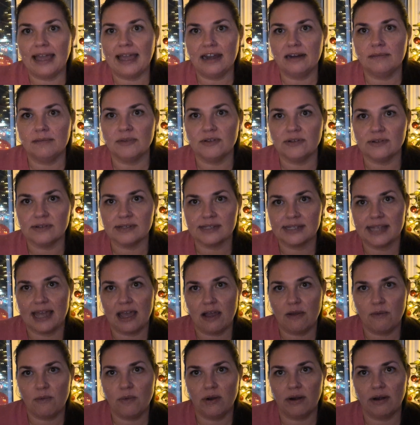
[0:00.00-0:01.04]
animals
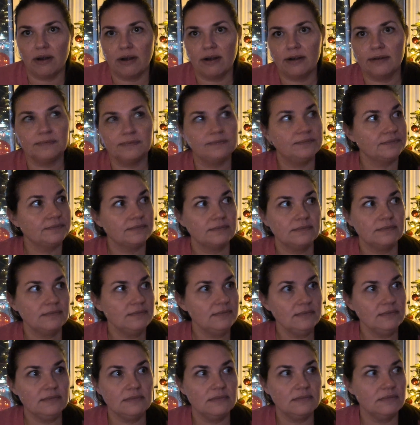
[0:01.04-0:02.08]
that were
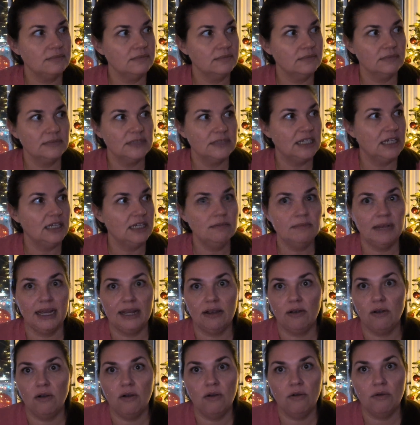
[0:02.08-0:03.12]
in my
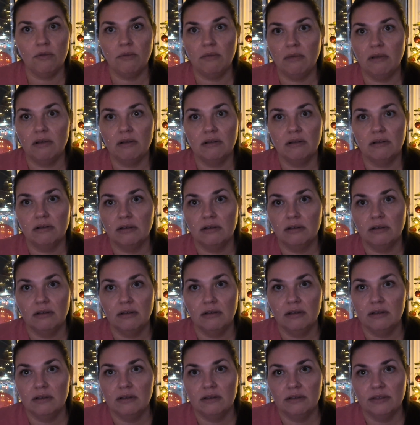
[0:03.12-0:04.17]
home.
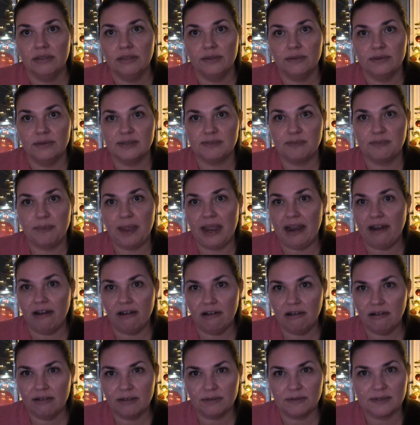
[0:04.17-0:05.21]
There was a
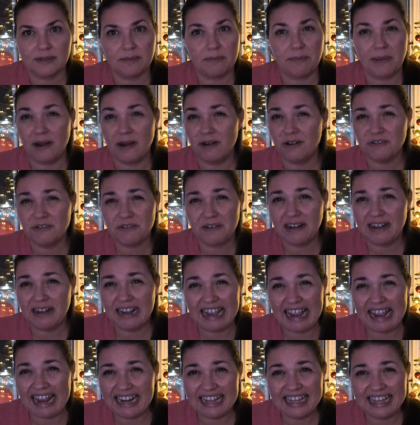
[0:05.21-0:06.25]
bear trying to
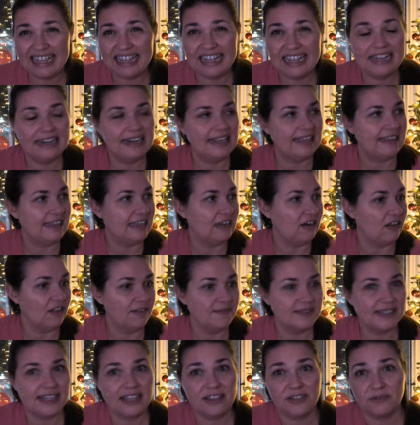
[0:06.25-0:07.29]
get in, and then all
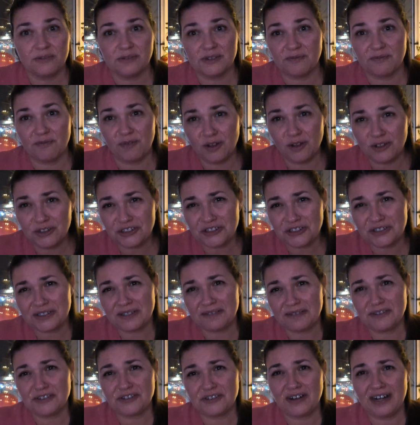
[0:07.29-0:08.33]
of a sudden there was vultures I
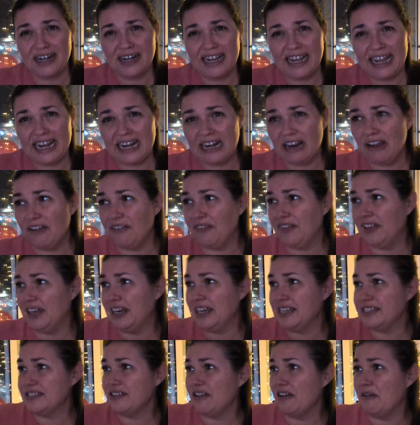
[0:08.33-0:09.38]
was trying to get out, and then
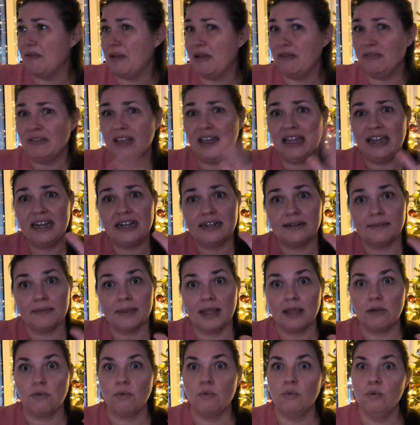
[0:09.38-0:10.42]
I saw a mountain lion, and I'm
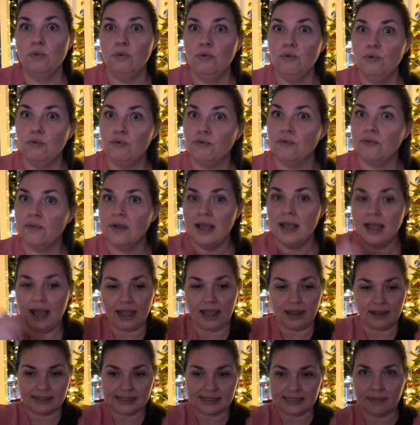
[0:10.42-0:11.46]
like, woof,
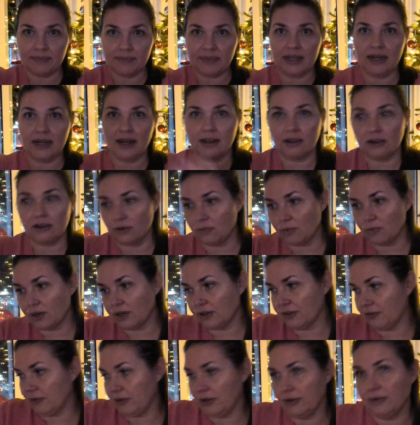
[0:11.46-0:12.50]
I got something I got to
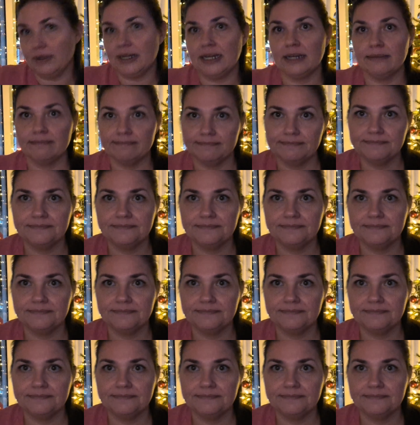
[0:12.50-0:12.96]
work through, and